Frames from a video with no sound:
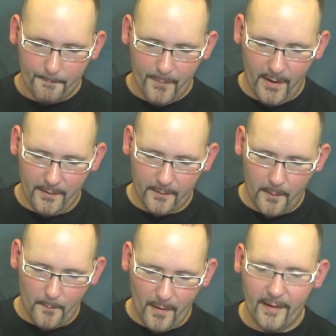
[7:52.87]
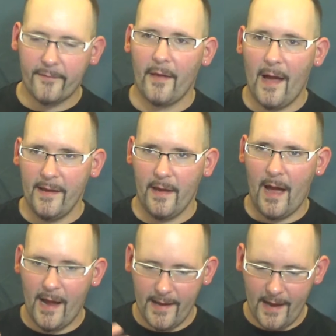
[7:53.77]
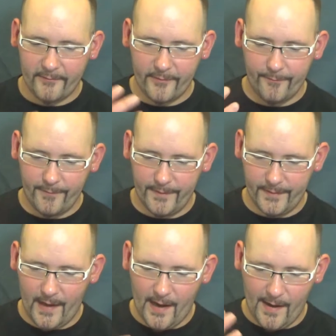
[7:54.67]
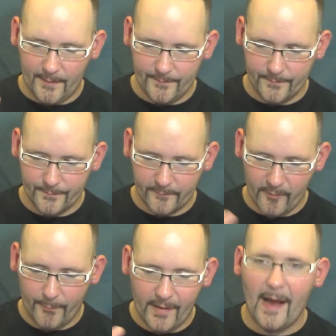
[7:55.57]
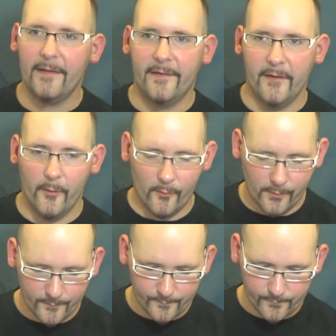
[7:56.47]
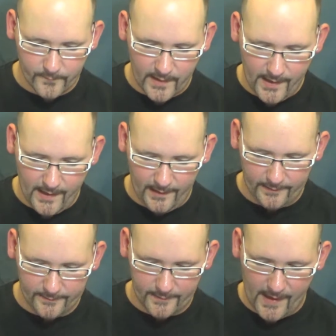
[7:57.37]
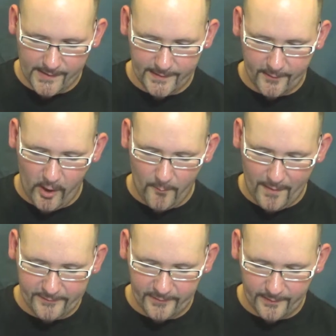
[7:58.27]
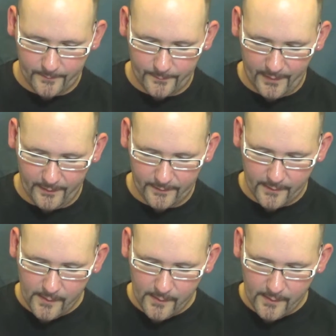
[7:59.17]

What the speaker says: But I actually replied to you, and I didn't know how much but